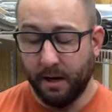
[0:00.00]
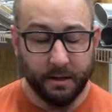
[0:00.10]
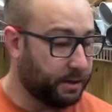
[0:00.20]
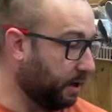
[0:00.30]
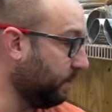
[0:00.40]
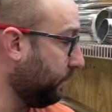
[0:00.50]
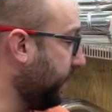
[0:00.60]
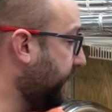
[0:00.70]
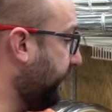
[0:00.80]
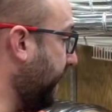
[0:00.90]
So
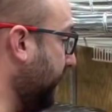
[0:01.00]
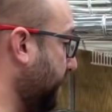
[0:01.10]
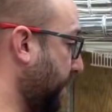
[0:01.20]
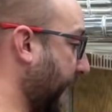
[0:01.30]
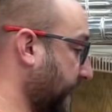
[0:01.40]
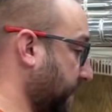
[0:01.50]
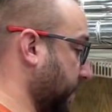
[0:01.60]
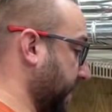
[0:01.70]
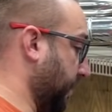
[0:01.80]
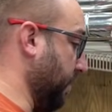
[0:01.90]
we developed back in
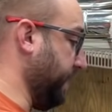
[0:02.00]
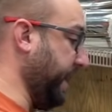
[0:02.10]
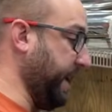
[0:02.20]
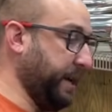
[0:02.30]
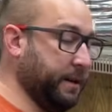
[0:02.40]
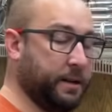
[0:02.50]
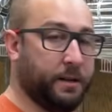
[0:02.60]
2014